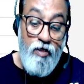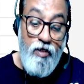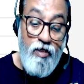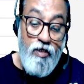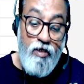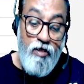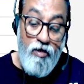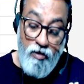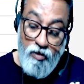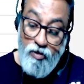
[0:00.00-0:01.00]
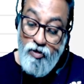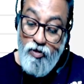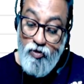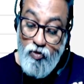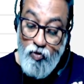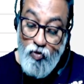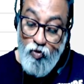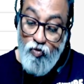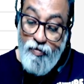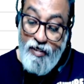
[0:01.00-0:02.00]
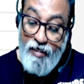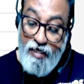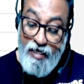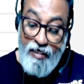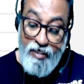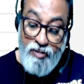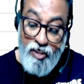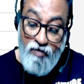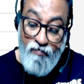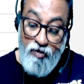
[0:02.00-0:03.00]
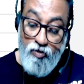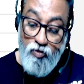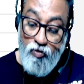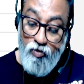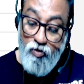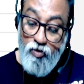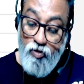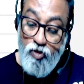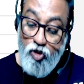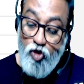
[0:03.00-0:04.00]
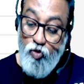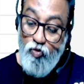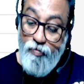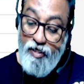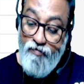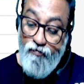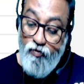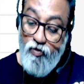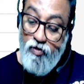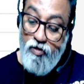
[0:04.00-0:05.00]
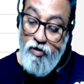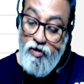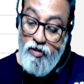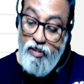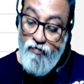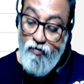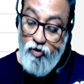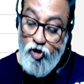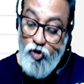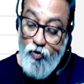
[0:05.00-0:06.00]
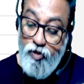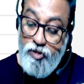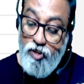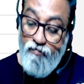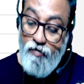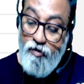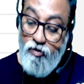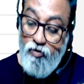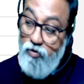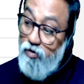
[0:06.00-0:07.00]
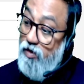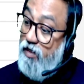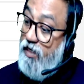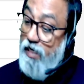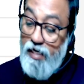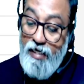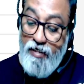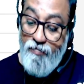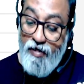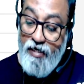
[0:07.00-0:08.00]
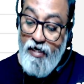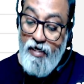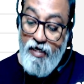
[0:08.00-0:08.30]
here 2 by 9 is equal to Q by 4. Therefore Q is equal to 8 by